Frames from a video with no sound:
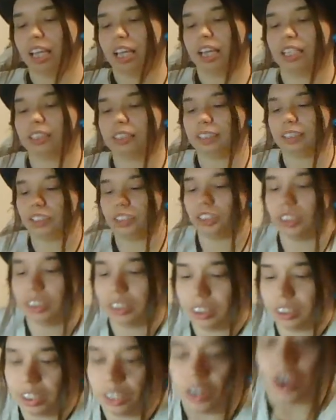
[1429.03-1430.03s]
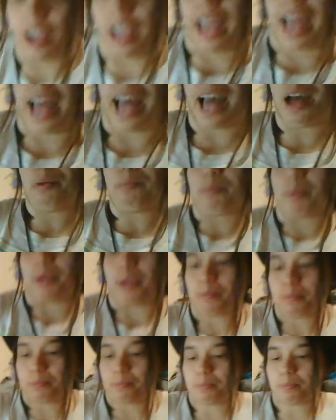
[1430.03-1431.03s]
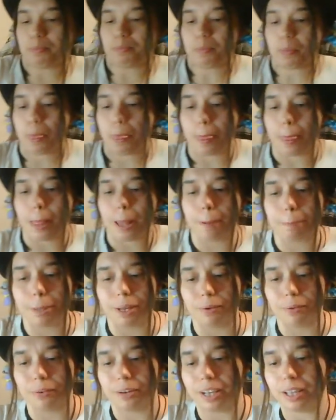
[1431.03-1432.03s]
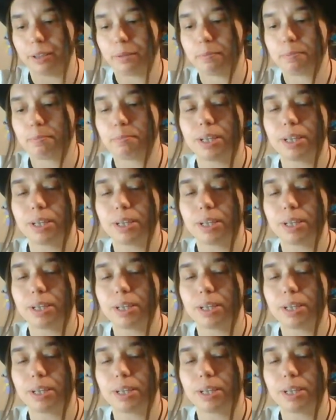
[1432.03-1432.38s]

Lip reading: it's just not happy about it.